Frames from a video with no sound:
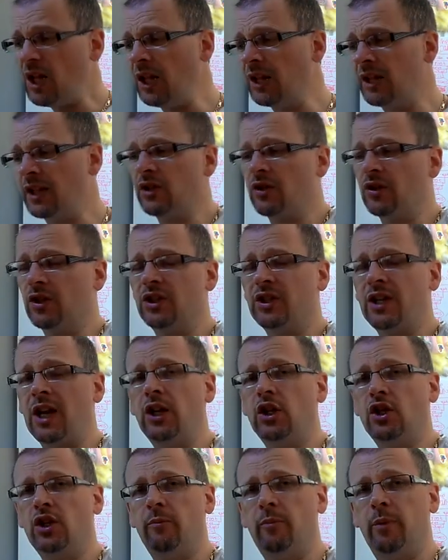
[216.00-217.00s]
this could
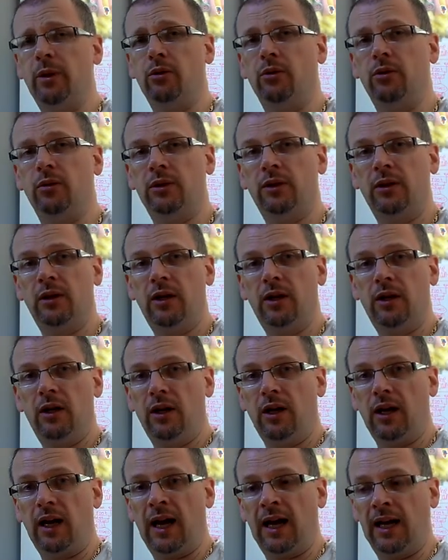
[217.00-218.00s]
essentially build
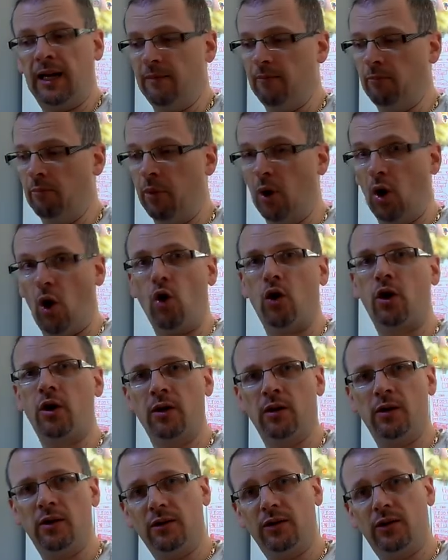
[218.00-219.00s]
a block
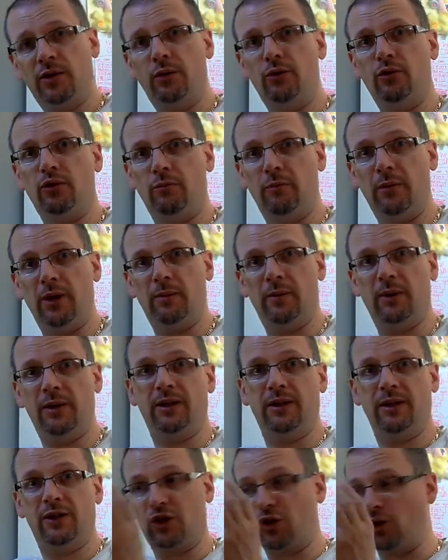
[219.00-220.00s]
200
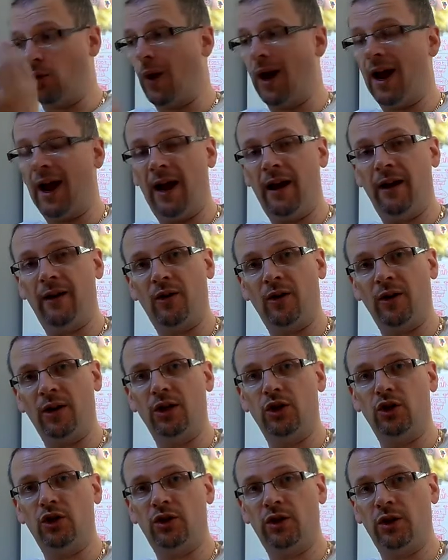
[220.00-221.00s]
millimeters square on
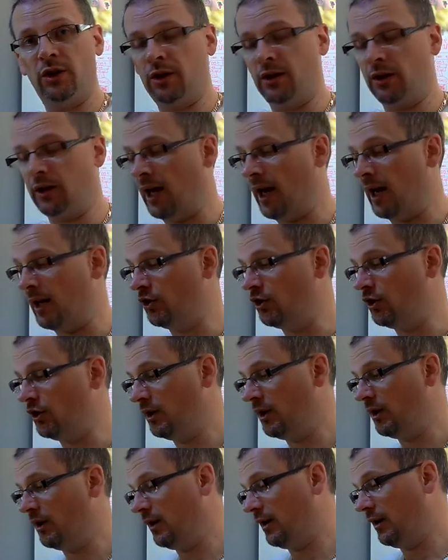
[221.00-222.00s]
each edge.
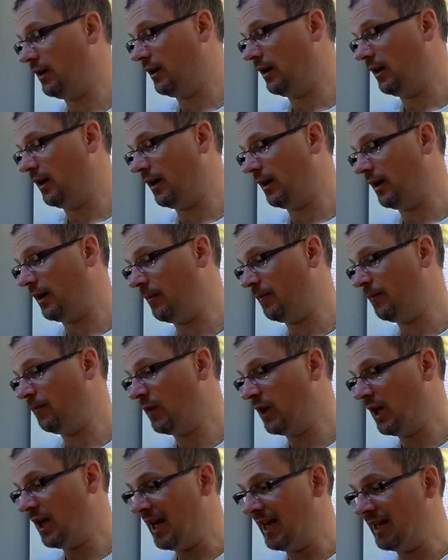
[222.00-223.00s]

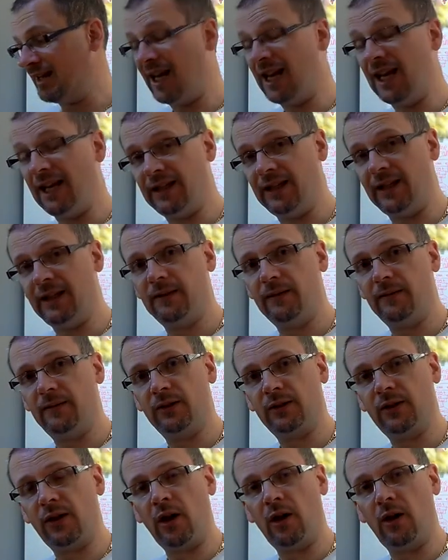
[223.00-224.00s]
It's heated,
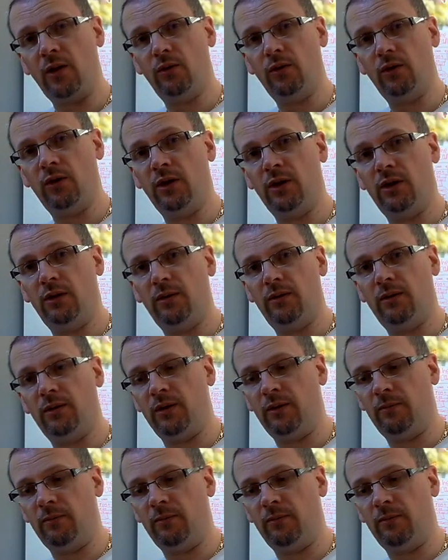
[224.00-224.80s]
so the